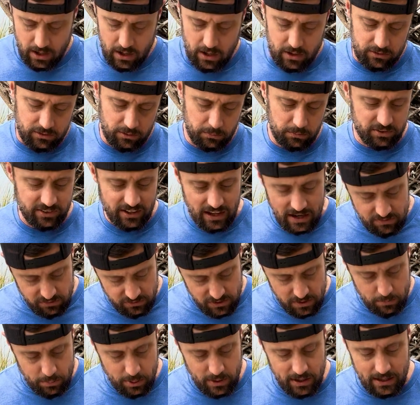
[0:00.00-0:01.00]
some
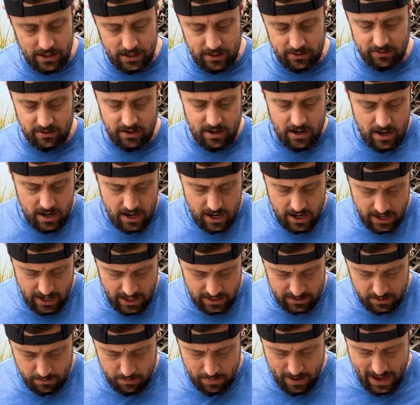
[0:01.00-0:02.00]
safety pins, and
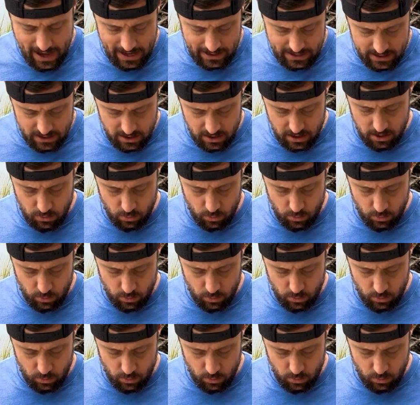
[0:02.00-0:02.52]
at the back here,